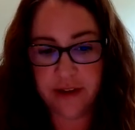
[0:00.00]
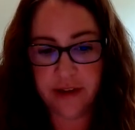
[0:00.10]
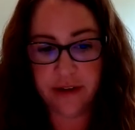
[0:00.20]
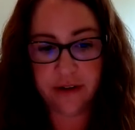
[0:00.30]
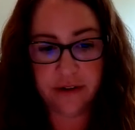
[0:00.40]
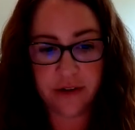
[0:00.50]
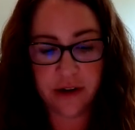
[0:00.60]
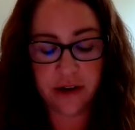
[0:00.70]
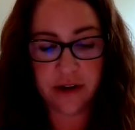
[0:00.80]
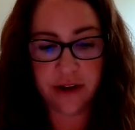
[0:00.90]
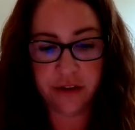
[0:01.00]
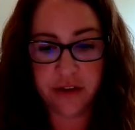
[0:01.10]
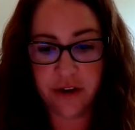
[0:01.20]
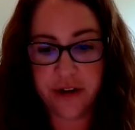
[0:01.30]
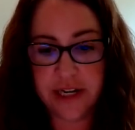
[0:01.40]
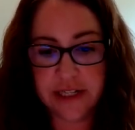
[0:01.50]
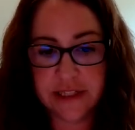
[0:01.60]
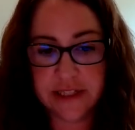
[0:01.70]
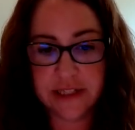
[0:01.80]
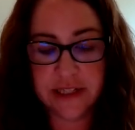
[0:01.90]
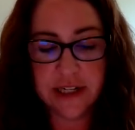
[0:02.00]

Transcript: and healthcare needs.